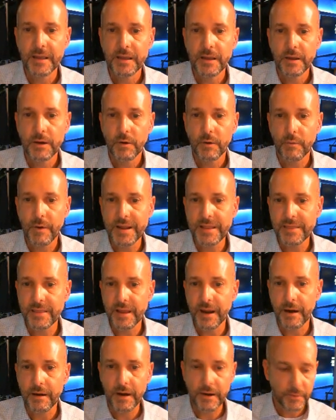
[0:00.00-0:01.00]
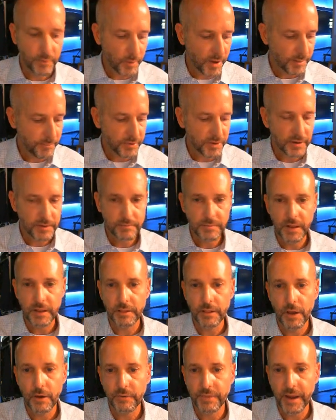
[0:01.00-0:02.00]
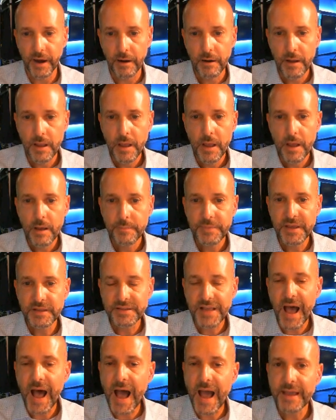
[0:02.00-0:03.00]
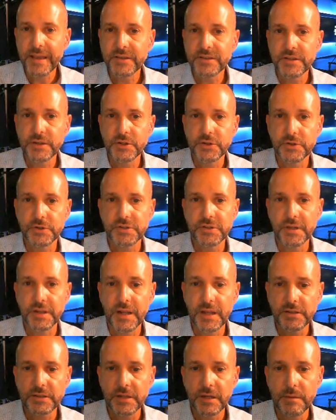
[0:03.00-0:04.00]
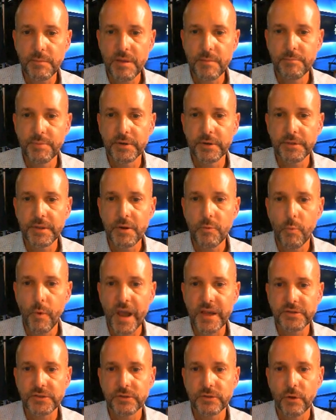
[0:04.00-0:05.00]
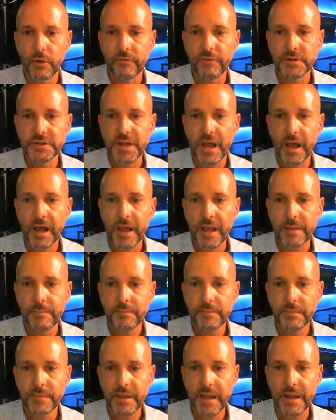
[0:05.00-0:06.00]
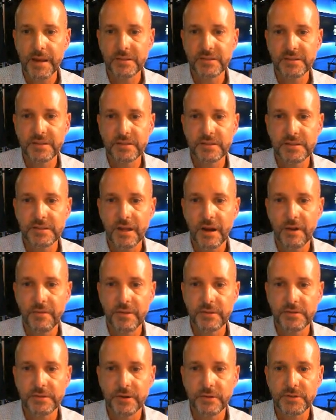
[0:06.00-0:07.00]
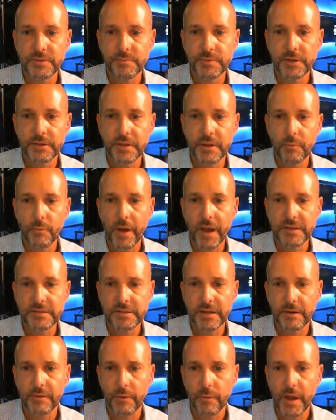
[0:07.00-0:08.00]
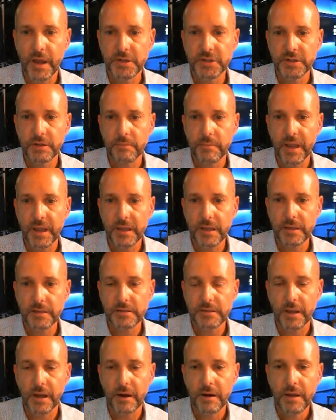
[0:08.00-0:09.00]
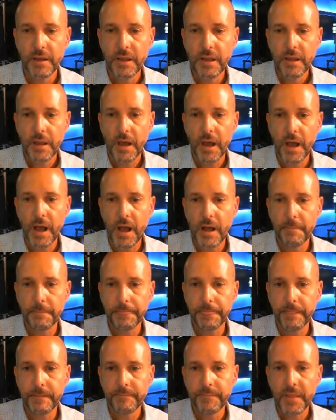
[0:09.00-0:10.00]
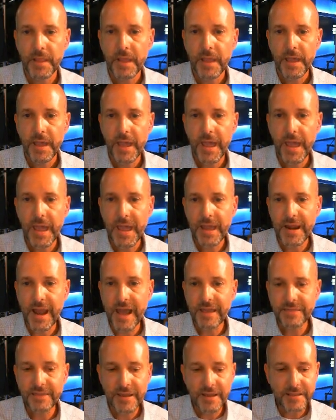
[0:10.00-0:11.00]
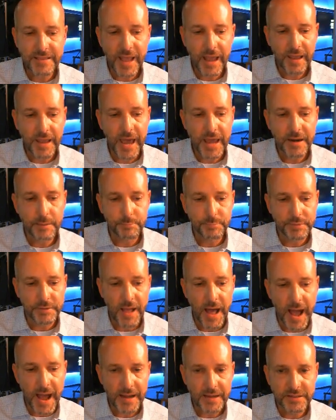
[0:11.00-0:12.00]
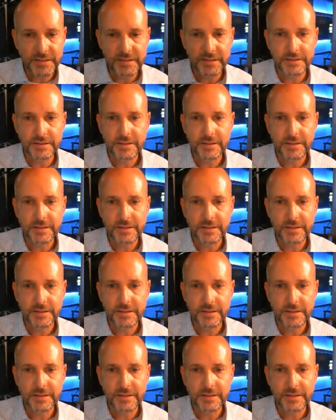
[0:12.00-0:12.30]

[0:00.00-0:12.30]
right there. I don't know why I put a, a low there. This high is interesting. It's going to be building west over time. kind of sits there, then starts building west. I don't know why it jumped back east there. Um, and I think that kind of blocks